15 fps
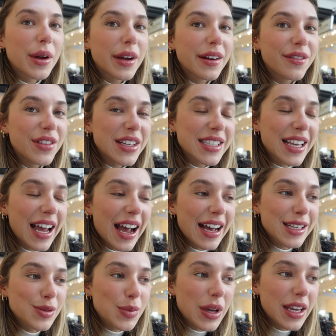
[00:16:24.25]
we would visit
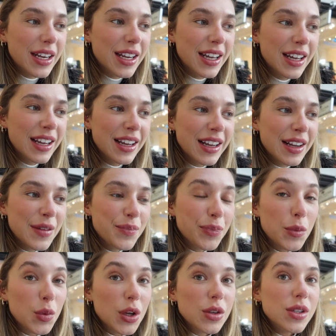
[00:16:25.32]
Aspen.
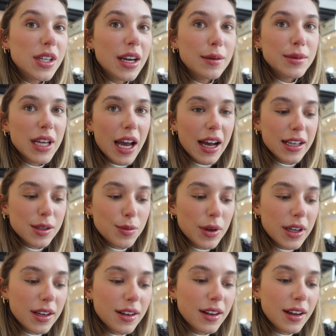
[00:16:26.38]
We used to come to
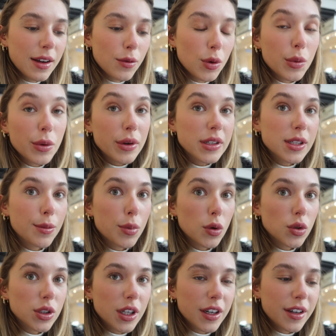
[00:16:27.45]
Aspen when we went to
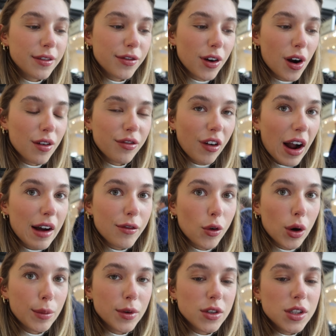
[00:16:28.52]
Boulder for our frat
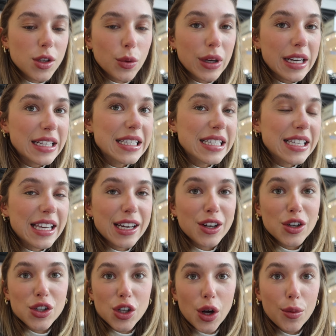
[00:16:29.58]
formal. So we didn't ski
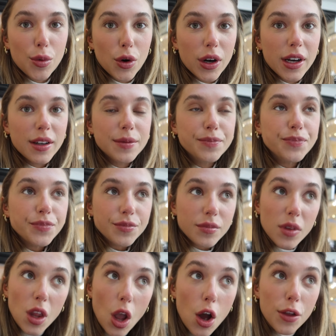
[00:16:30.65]
or snowboard
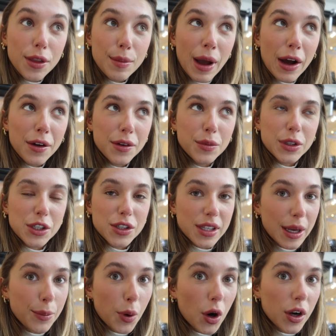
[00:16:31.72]
on the mountain. We just
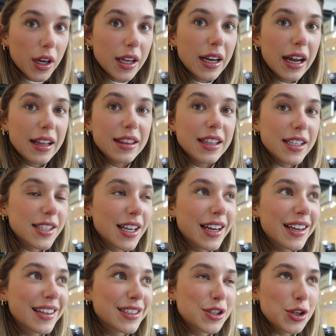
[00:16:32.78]
like partied at this
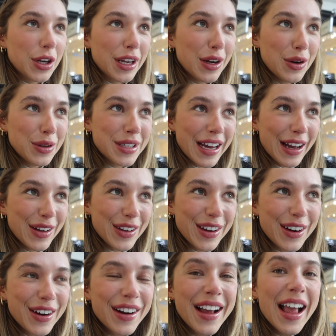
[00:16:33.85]
like shitty hotel
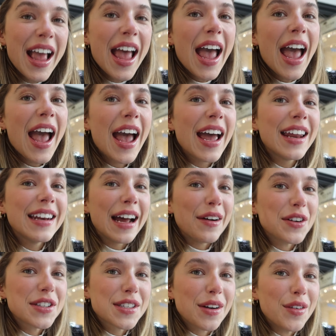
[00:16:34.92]
here. And
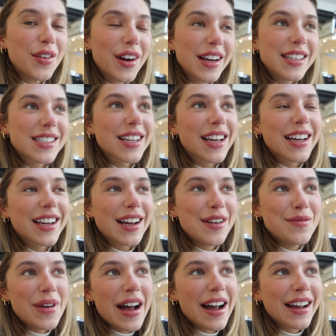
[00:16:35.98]
now it's so funny to like
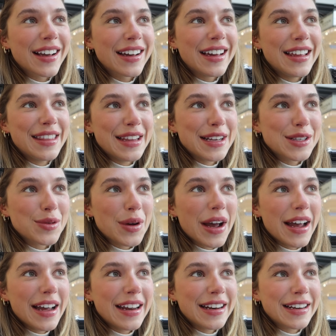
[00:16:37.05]
come back in this
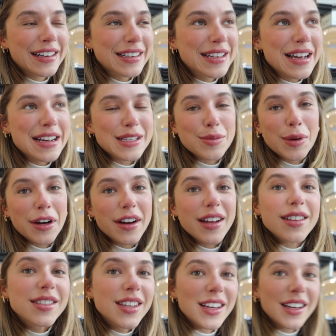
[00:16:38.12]
way and
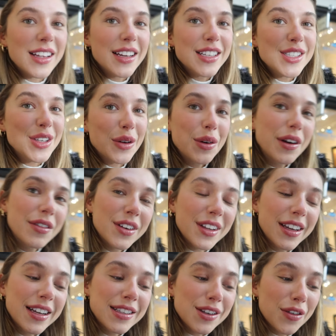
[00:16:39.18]
experience like so
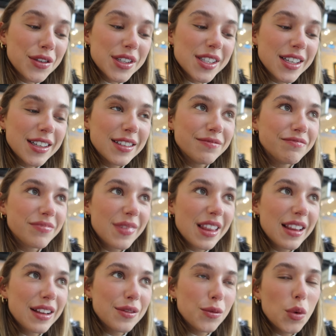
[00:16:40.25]
differently. It's obviously
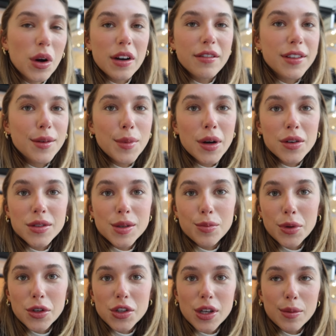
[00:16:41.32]
one of the most
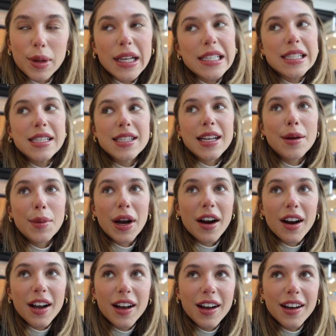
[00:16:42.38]
bougie places in
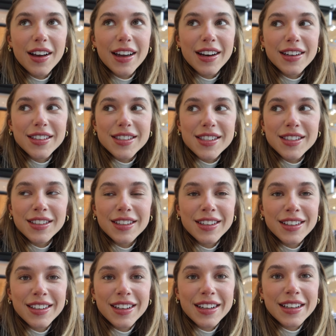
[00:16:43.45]
America, and
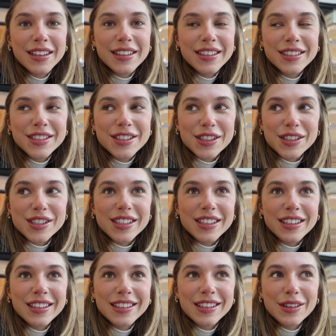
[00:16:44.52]
it's just,
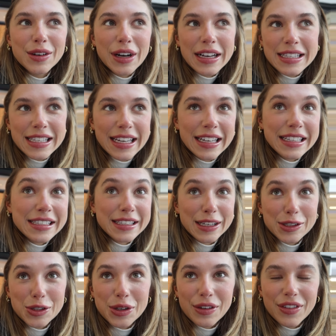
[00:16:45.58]
I see it in
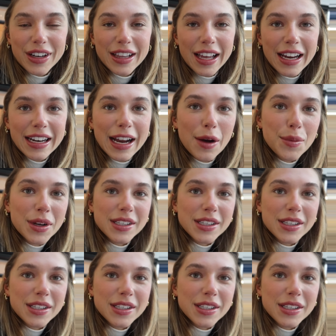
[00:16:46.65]
such a different light now